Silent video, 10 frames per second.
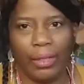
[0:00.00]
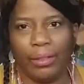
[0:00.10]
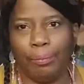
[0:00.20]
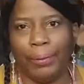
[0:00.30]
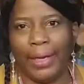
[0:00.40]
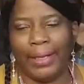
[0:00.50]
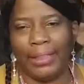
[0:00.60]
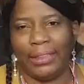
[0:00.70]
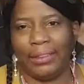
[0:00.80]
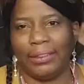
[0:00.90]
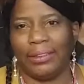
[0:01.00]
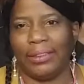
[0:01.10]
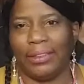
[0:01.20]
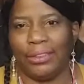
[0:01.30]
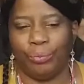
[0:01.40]
The planet
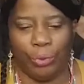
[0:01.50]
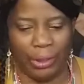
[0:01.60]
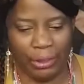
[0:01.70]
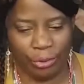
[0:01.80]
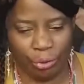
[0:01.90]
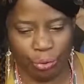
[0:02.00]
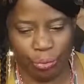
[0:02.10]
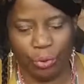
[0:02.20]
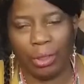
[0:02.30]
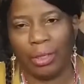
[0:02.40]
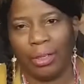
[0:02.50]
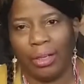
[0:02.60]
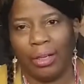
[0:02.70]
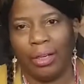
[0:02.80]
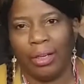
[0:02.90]
is willing to
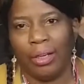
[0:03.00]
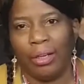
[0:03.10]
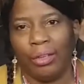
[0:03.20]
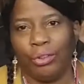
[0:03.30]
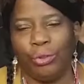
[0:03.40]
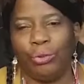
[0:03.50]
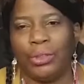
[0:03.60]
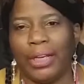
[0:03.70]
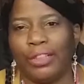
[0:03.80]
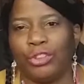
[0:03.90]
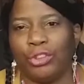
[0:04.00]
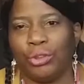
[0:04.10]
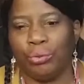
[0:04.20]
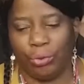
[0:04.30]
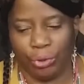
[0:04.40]
use
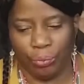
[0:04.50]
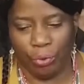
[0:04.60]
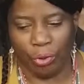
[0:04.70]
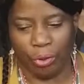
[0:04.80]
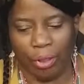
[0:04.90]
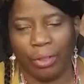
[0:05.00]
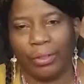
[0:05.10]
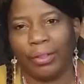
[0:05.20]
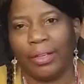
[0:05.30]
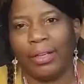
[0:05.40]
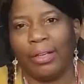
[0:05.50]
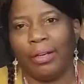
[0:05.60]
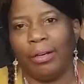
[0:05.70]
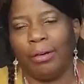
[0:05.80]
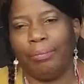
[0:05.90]
Eshu to work
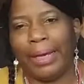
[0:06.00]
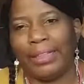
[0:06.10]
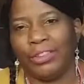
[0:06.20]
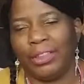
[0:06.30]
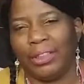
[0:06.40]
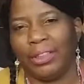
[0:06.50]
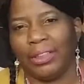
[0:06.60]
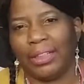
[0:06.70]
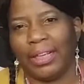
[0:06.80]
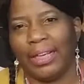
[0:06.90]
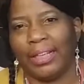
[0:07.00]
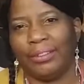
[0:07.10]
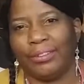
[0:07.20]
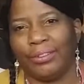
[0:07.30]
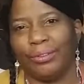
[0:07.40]
her magic
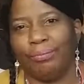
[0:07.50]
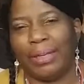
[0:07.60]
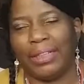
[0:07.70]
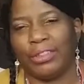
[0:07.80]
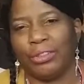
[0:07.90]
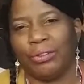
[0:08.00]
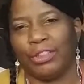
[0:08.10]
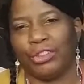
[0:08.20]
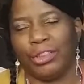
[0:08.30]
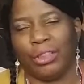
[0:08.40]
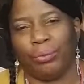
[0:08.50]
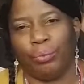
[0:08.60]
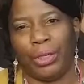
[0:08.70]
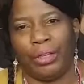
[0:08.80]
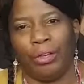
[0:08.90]
and make it so that she can
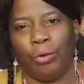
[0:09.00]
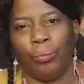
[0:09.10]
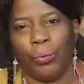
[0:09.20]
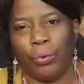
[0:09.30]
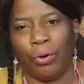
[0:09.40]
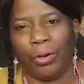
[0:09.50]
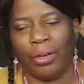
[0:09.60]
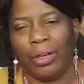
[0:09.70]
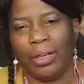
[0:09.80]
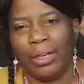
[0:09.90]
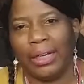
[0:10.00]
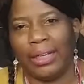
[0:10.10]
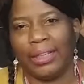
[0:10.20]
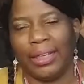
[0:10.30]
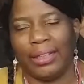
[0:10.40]
win her war
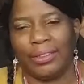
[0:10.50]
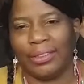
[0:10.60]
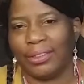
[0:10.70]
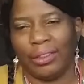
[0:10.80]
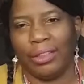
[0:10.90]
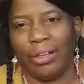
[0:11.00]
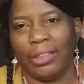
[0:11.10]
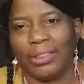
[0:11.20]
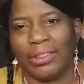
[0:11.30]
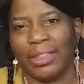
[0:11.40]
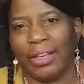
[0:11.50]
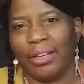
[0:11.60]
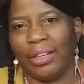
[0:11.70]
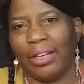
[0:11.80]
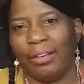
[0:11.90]
against the
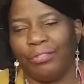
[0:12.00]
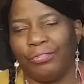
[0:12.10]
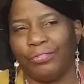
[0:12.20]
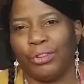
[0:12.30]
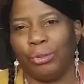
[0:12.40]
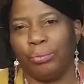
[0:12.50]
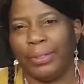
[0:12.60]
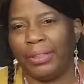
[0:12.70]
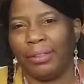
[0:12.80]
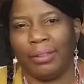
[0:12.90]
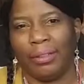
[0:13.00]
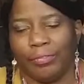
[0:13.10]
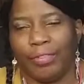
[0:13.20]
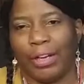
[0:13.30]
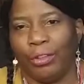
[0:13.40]
onslaught of human
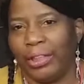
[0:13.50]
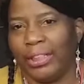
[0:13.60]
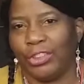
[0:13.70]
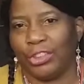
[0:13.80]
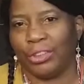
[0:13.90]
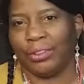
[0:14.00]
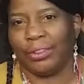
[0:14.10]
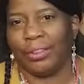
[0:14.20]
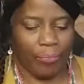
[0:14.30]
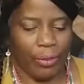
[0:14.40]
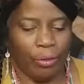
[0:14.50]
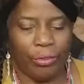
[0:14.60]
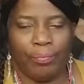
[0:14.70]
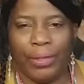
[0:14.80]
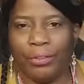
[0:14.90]
violation.
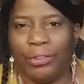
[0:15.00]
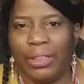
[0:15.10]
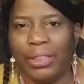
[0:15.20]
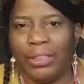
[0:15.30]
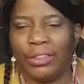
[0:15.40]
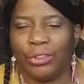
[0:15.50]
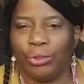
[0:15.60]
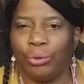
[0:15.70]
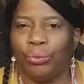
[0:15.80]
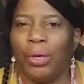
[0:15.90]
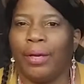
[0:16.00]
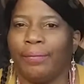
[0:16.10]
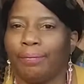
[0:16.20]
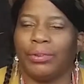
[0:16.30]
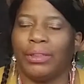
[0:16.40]
Earth Mother needs to,
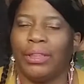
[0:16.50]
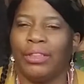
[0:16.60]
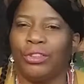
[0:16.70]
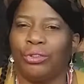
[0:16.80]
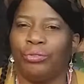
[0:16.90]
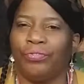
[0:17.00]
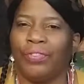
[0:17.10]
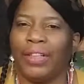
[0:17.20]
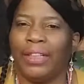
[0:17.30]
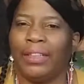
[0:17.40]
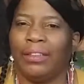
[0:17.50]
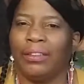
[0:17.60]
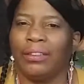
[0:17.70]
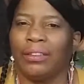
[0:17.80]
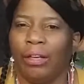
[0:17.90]
she needs to
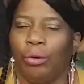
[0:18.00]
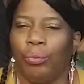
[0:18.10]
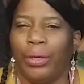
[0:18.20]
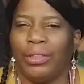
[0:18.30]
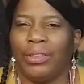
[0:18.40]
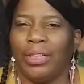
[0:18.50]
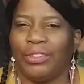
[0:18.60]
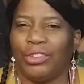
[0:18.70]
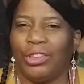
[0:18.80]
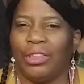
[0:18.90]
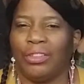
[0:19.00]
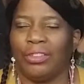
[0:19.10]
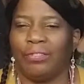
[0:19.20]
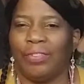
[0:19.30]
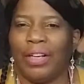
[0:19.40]
find a way that she can
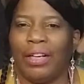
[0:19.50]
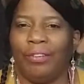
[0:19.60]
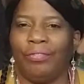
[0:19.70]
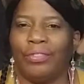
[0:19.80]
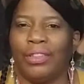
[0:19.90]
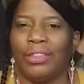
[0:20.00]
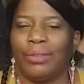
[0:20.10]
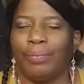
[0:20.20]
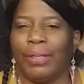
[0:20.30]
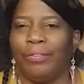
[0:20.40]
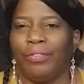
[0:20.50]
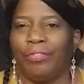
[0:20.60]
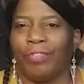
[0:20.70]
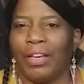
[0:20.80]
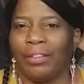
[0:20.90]
survive in spite of the
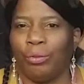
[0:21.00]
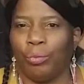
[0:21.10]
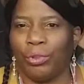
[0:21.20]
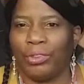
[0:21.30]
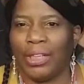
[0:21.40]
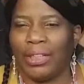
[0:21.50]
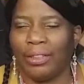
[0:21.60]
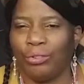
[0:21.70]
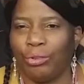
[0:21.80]
fact that we're taking